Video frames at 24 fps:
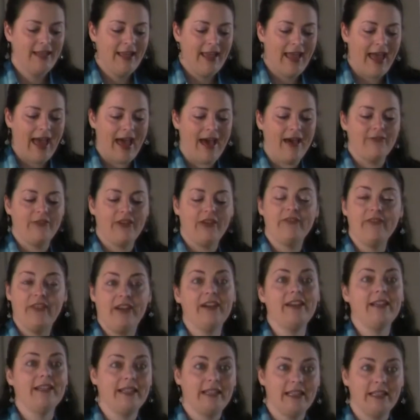have a
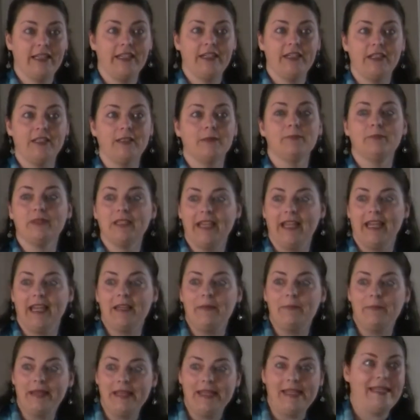very clear
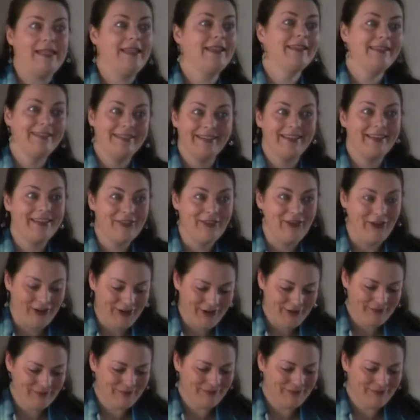plan B either.